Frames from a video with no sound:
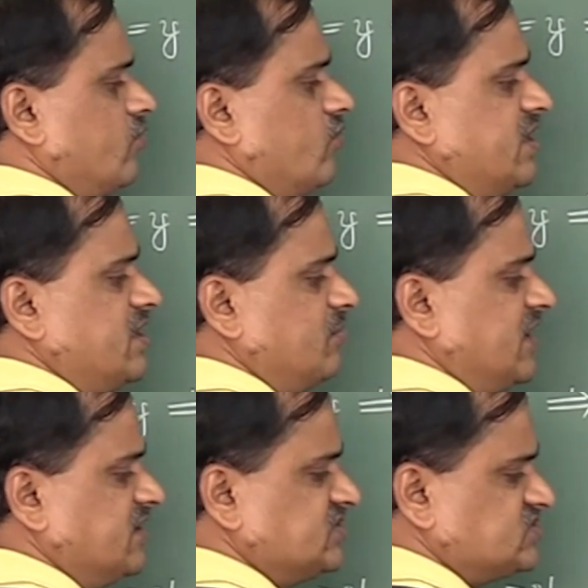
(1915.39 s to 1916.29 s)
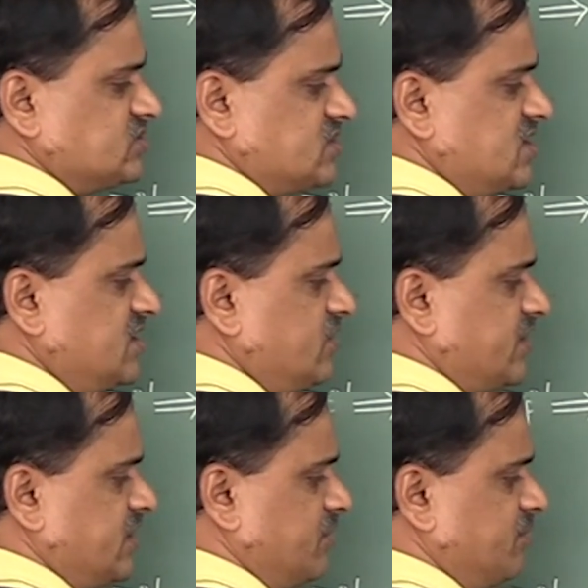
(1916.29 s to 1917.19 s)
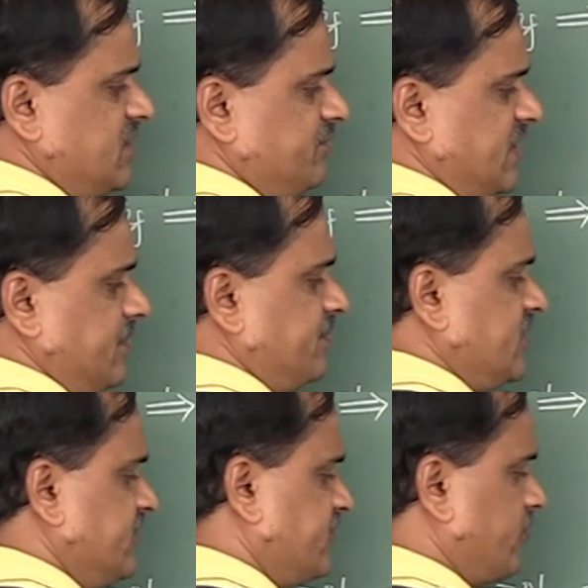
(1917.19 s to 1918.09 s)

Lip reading: Y minus 3 divided by 5.